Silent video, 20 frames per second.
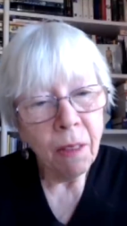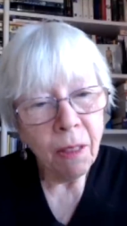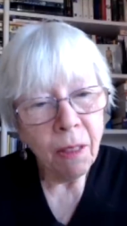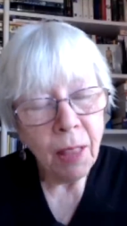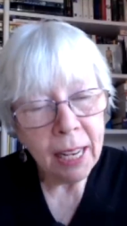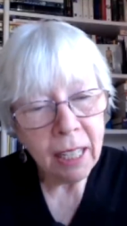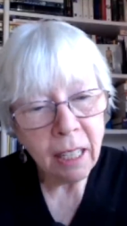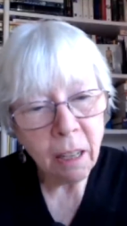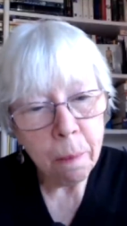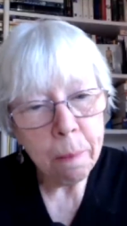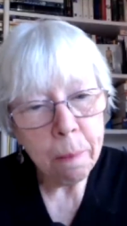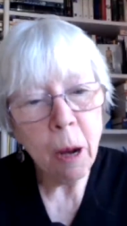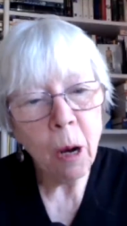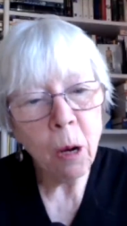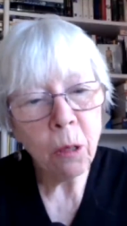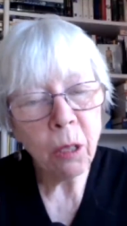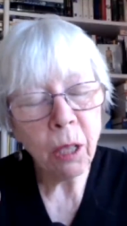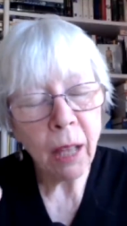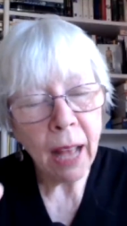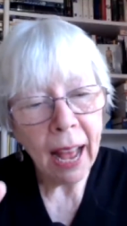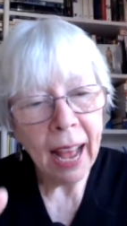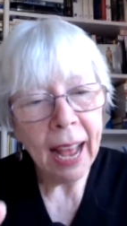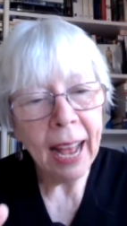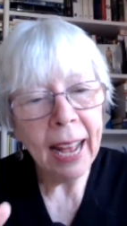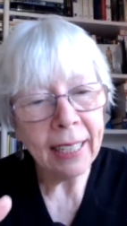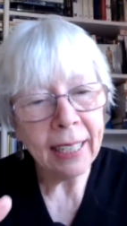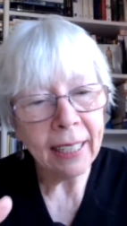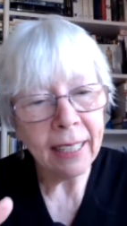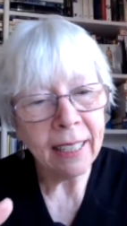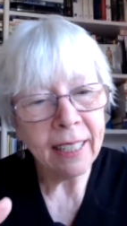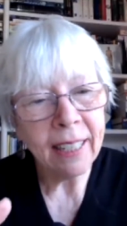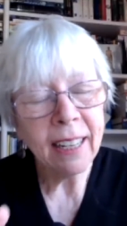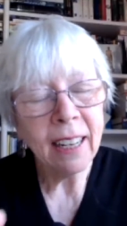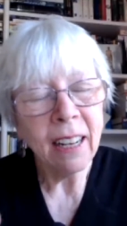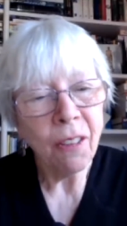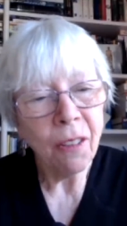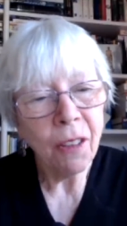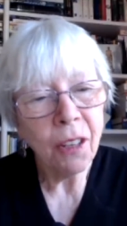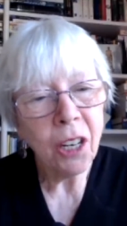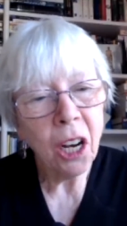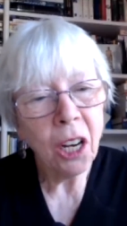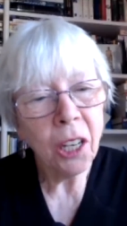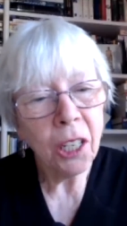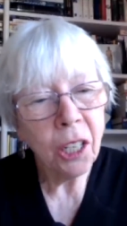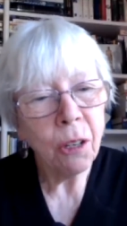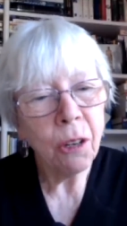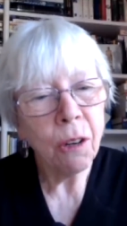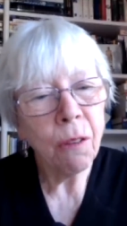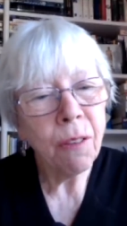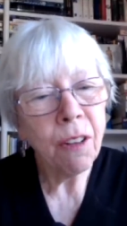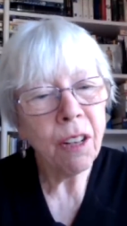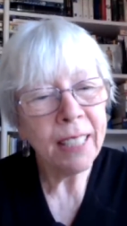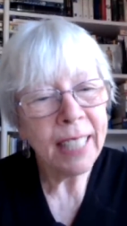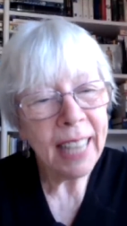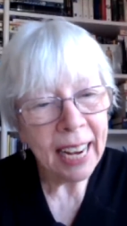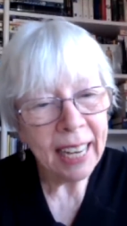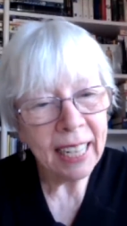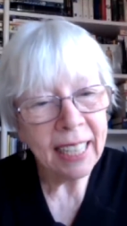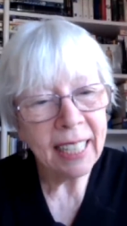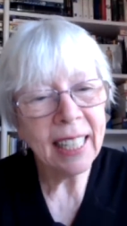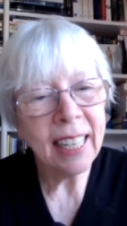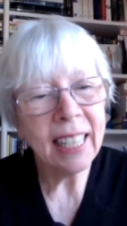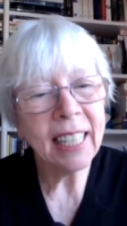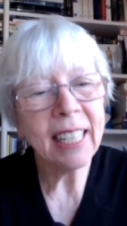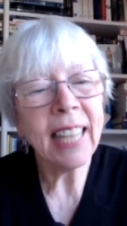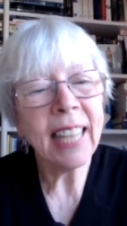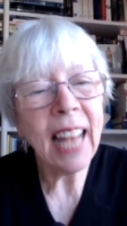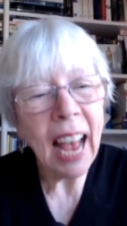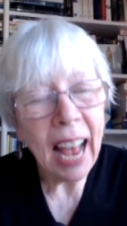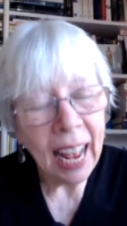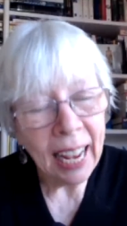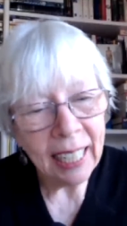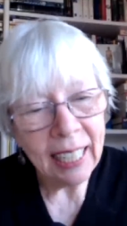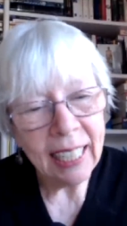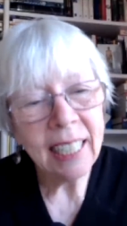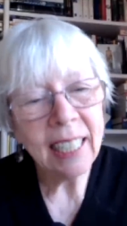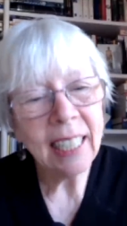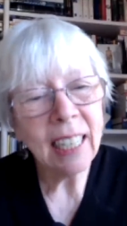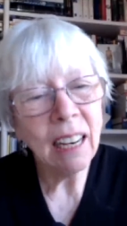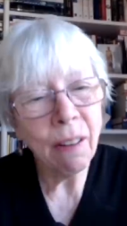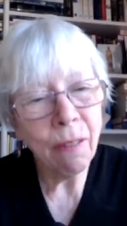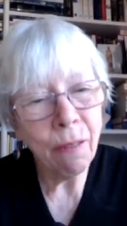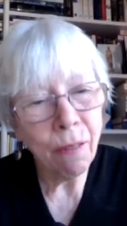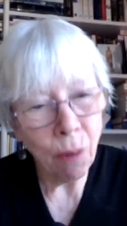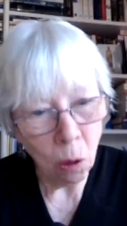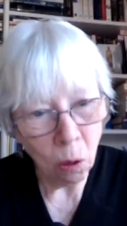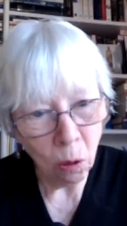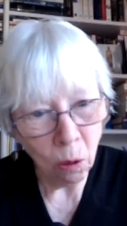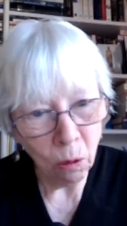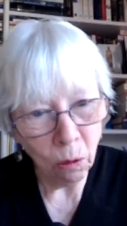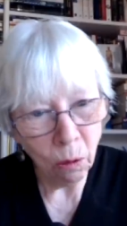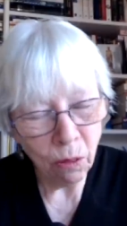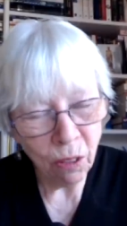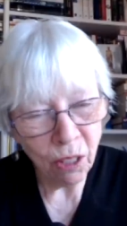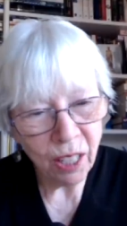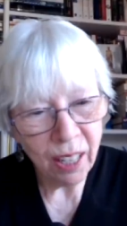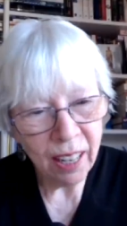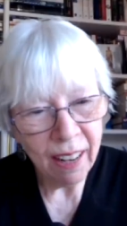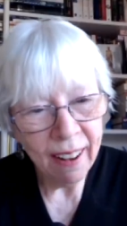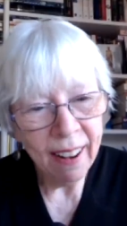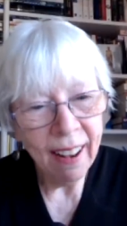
there's a both and that our universe exists and evolves